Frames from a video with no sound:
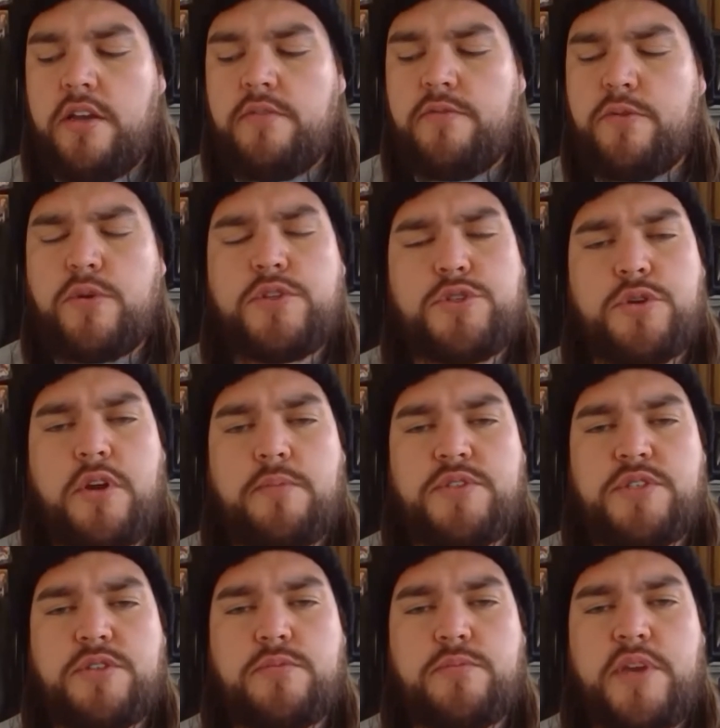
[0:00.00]
for Trump
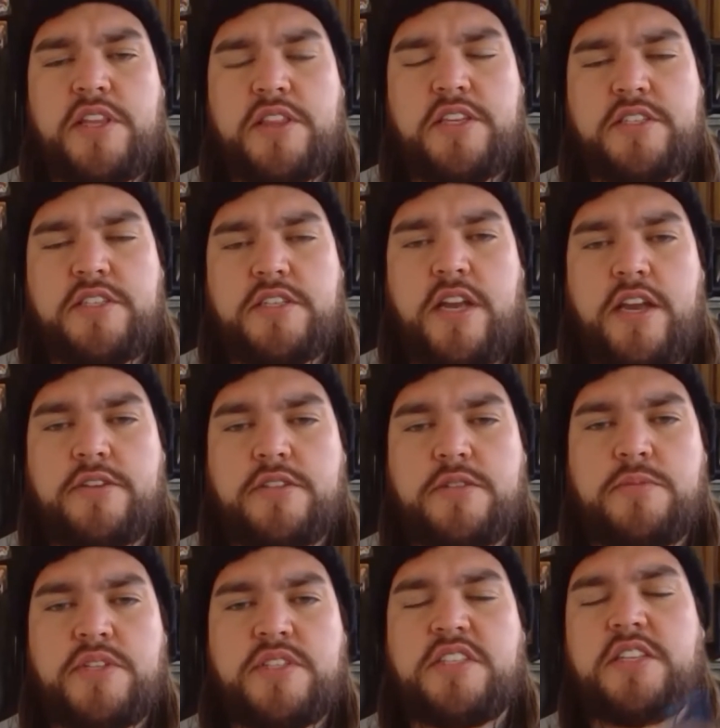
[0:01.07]
to make these
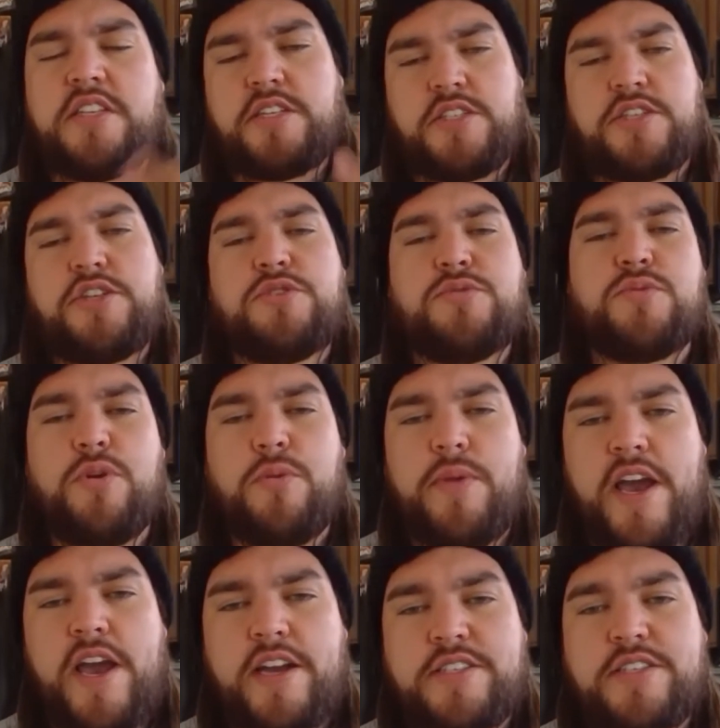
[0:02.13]
announcements and continue
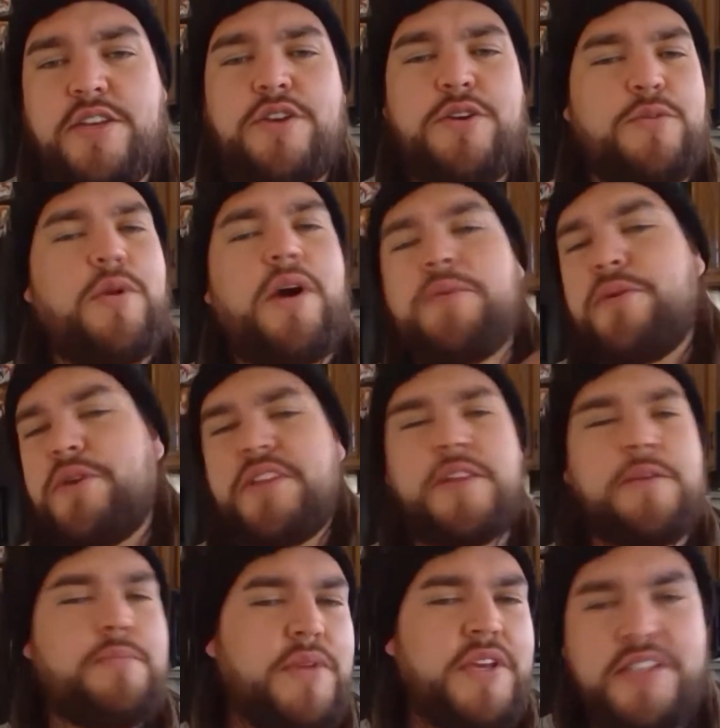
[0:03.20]
rollbacks while we're in the
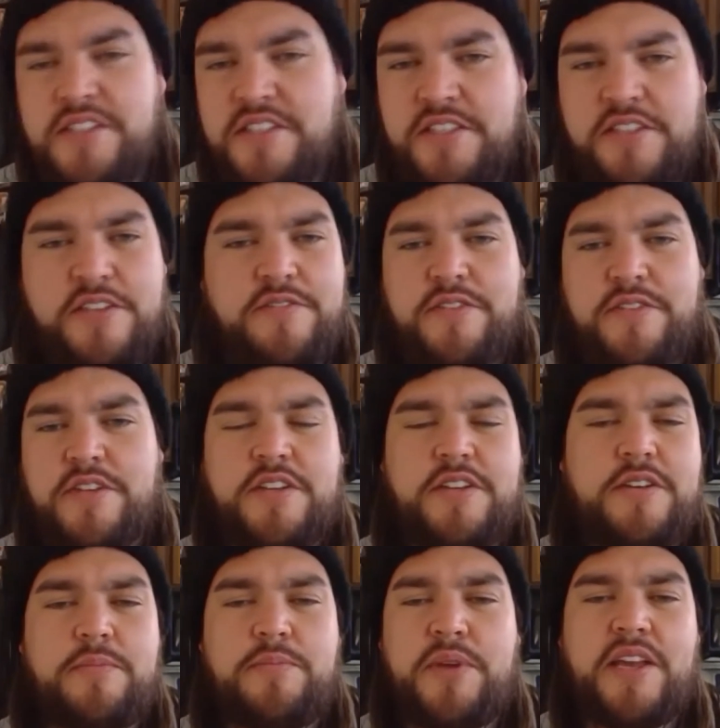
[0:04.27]
midst of
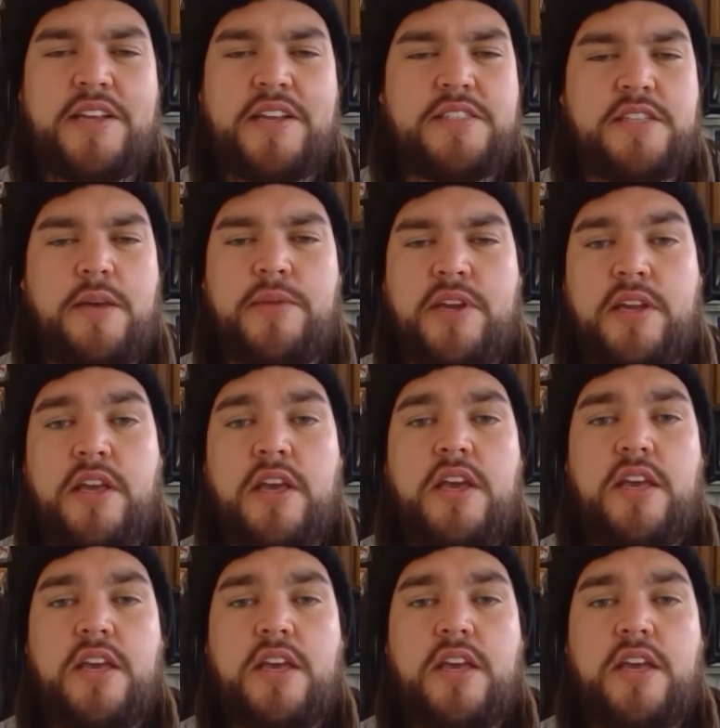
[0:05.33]
a pandemic.